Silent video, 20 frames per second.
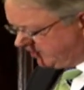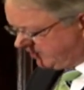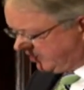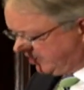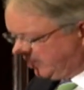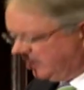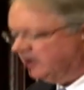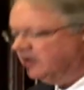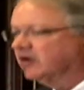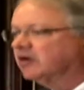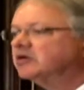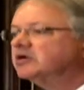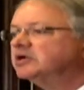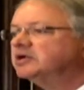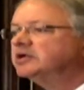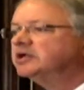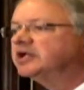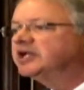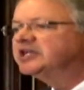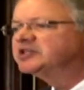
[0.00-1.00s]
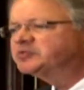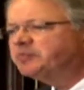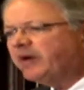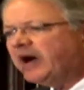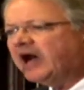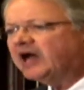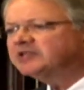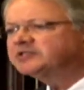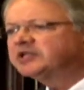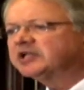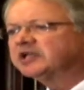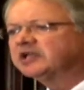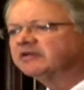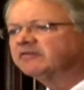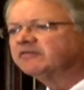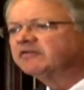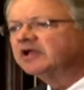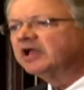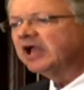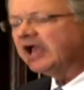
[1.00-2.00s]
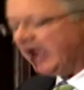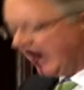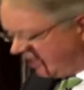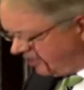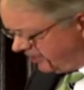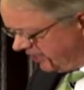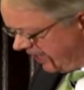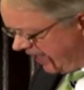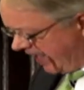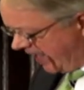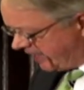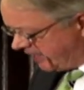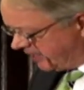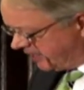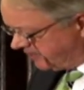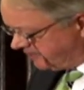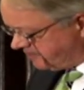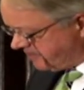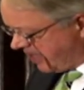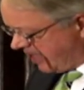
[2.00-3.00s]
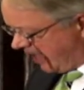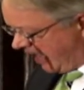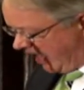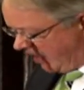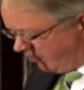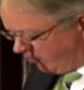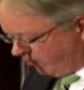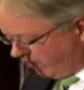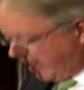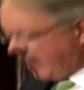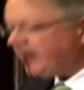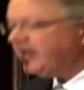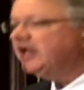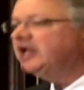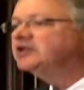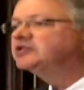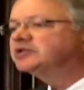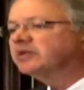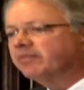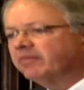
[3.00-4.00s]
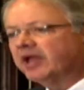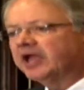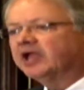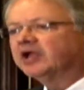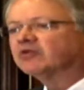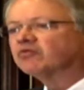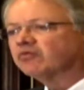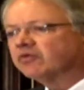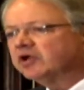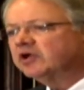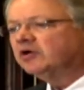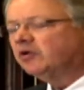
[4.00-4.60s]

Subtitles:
year, is positive and united and ready to make real